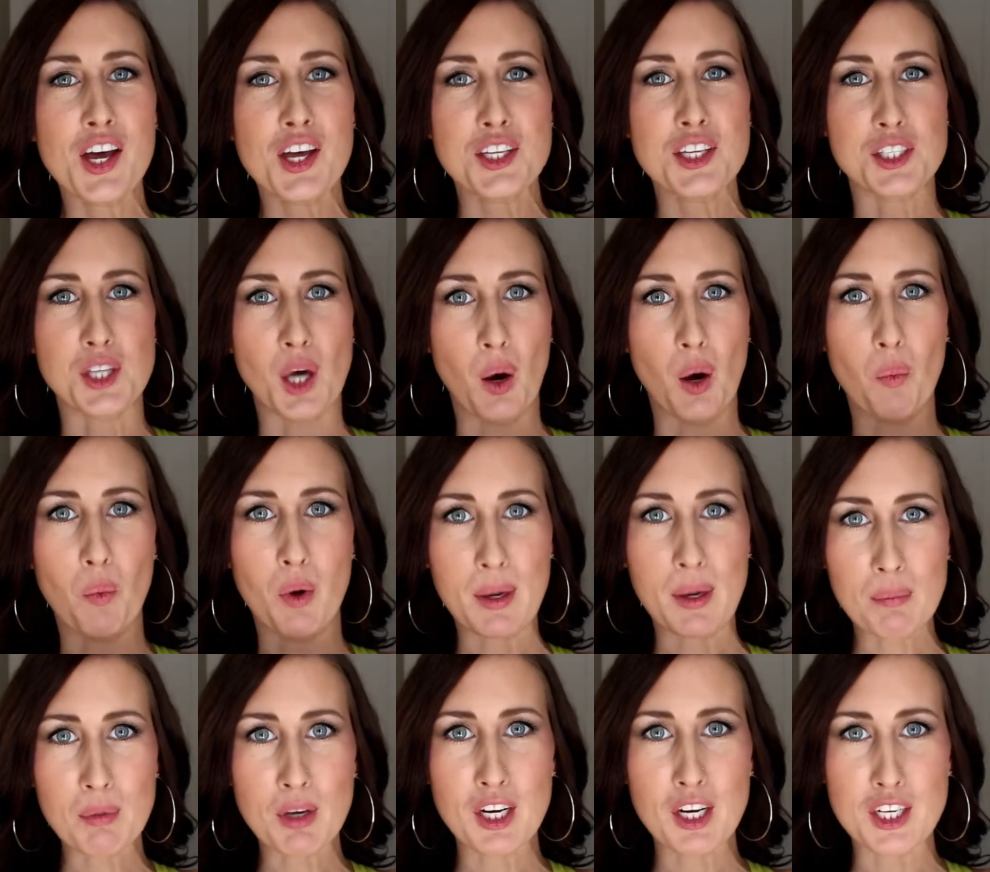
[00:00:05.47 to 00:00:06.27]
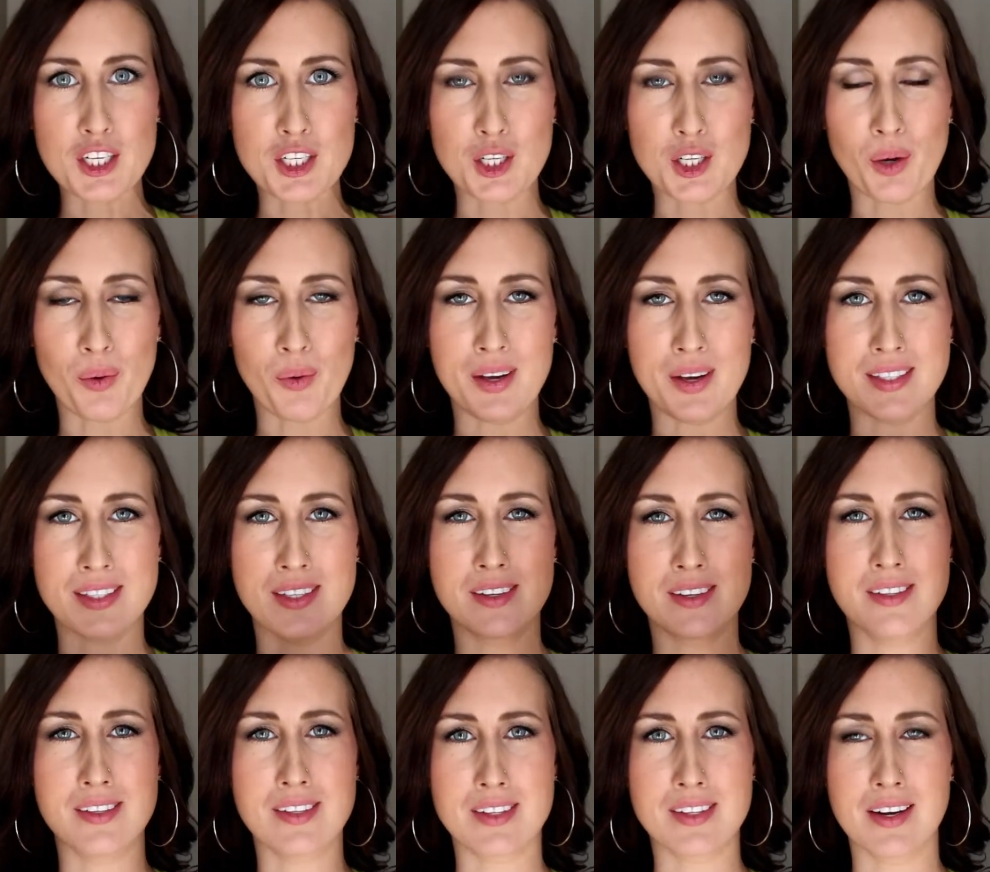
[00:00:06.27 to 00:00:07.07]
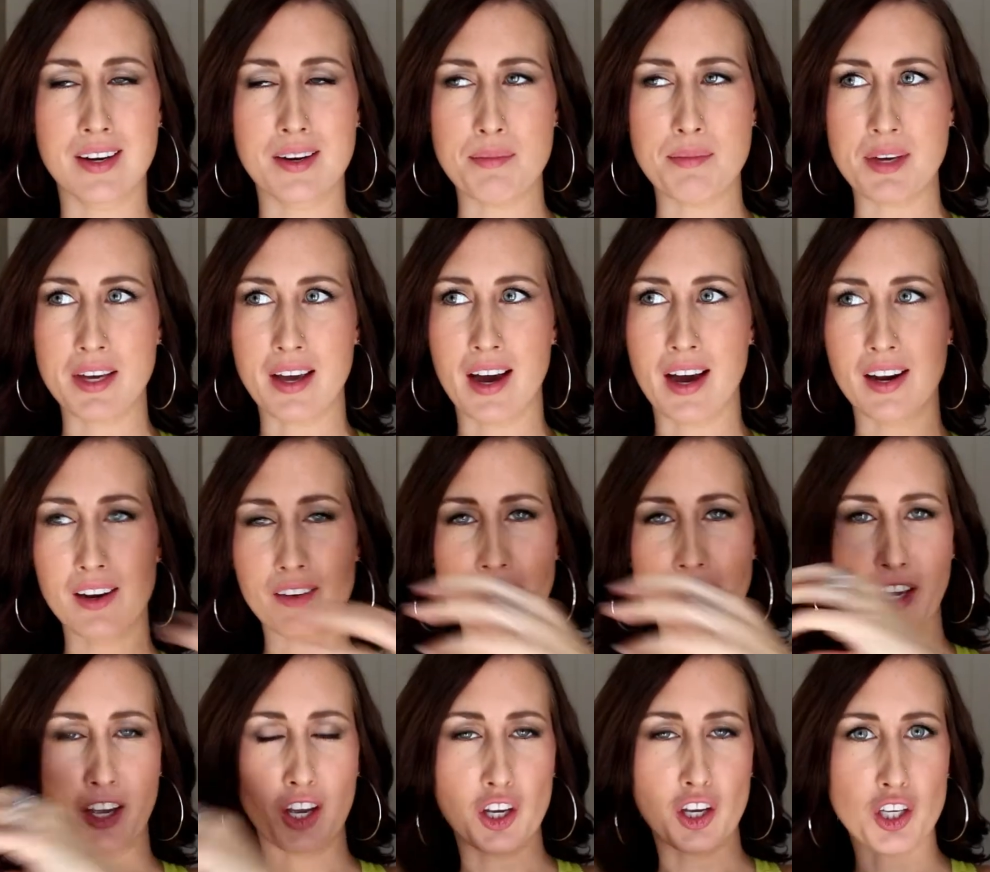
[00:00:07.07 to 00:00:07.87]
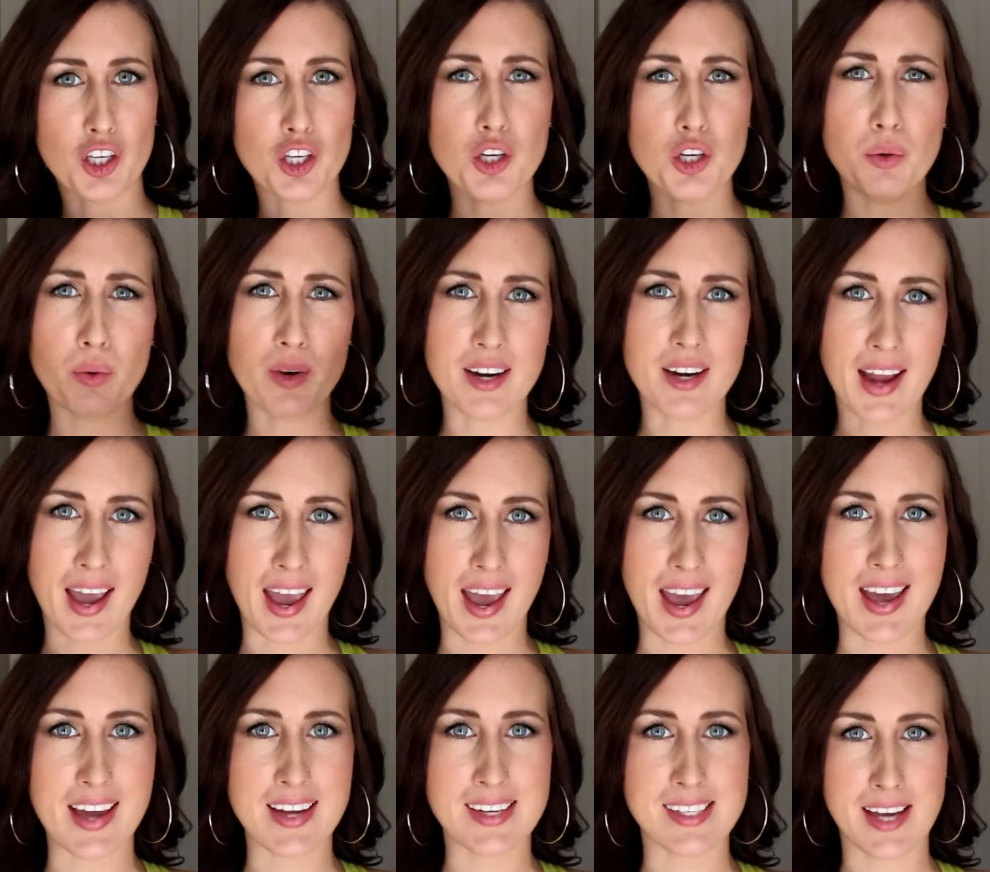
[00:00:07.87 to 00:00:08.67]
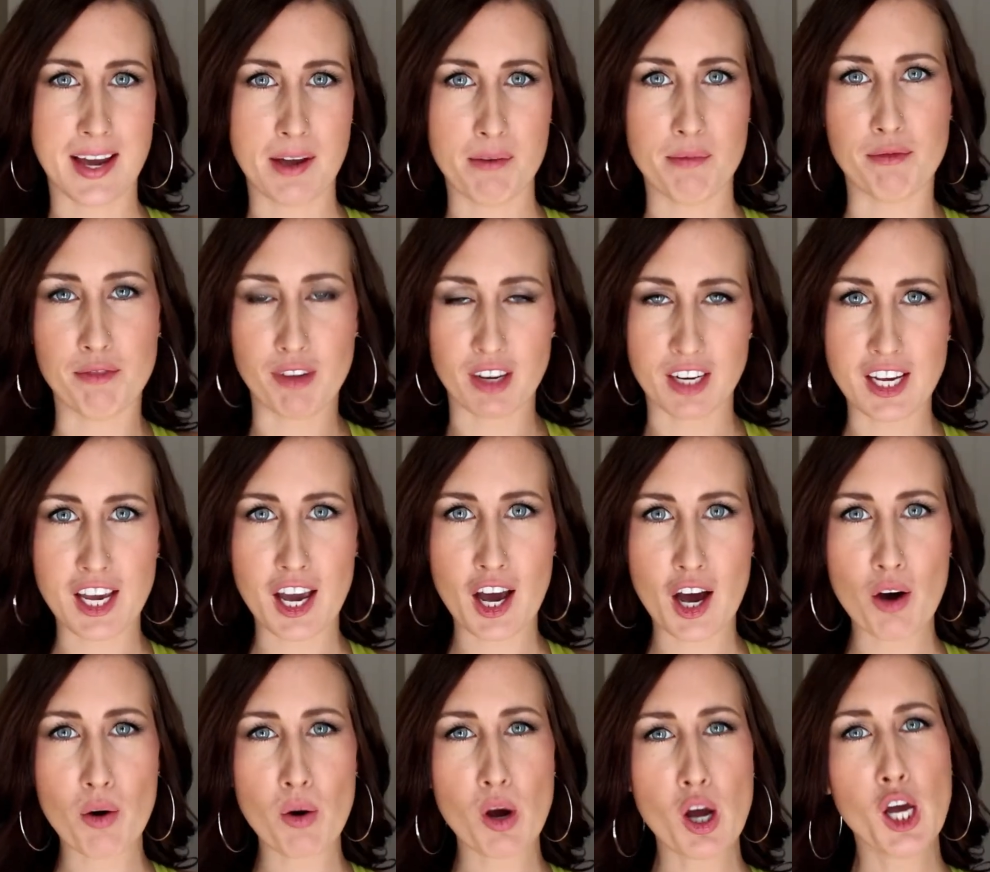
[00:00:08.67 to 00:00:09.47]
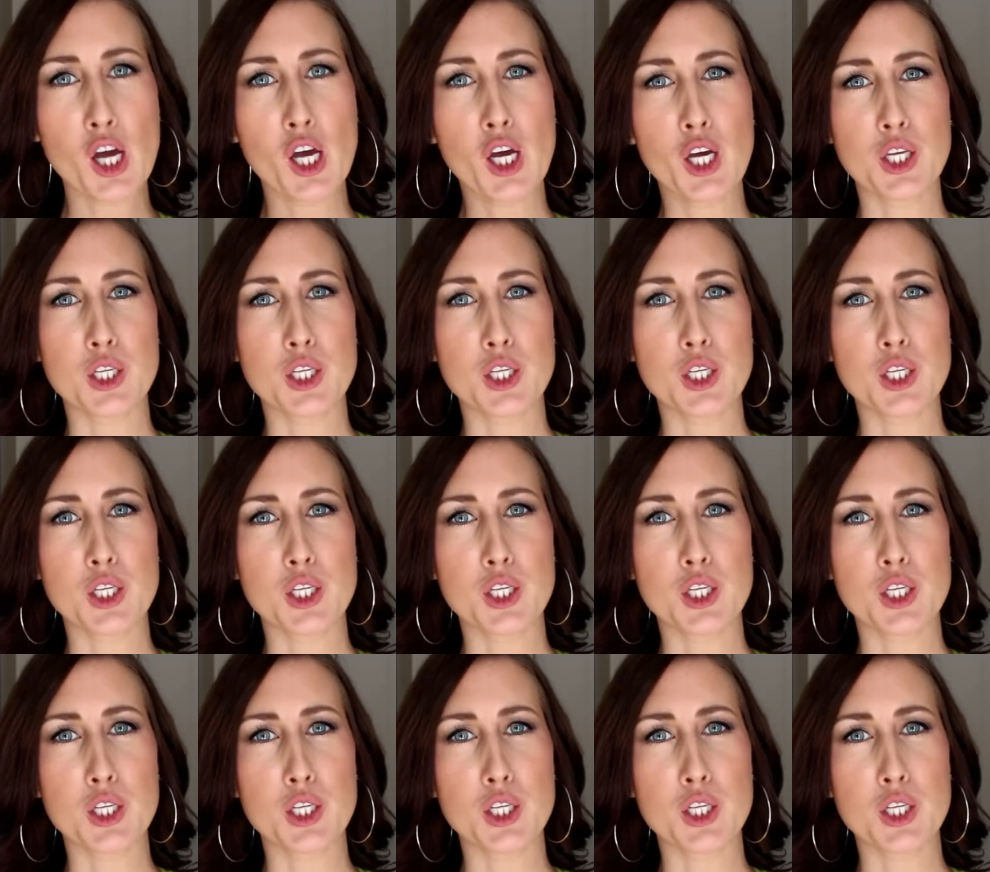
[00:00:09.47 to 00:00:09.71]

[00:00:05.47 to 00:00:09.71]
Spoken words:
So what I'm going to do is this is going to be kind of like a Q&A type video.